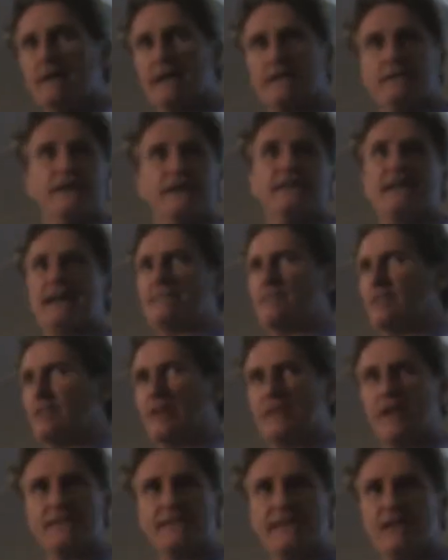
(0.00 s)
elite athlete,
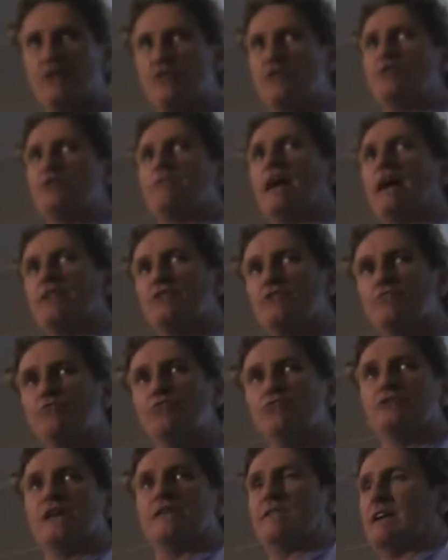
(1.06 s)
I don't care who you are, you
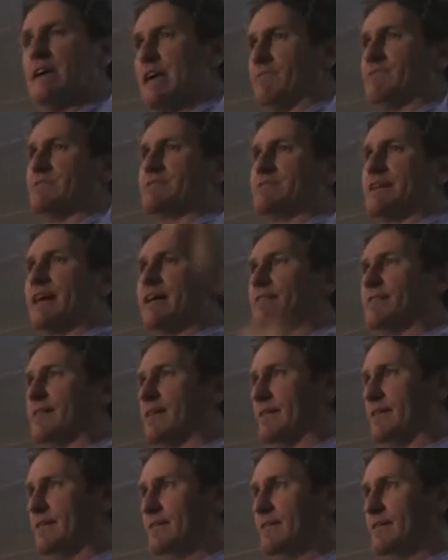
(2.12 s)
will never ever stay
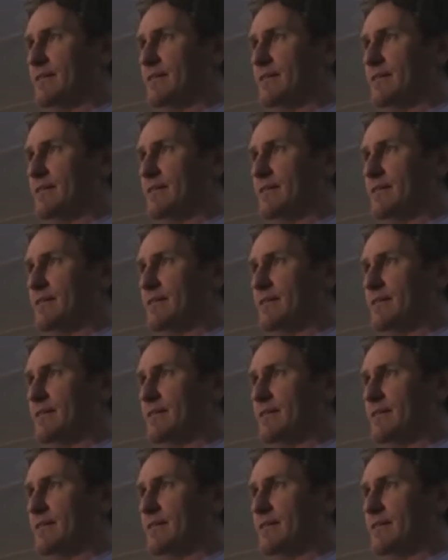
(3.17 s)
there.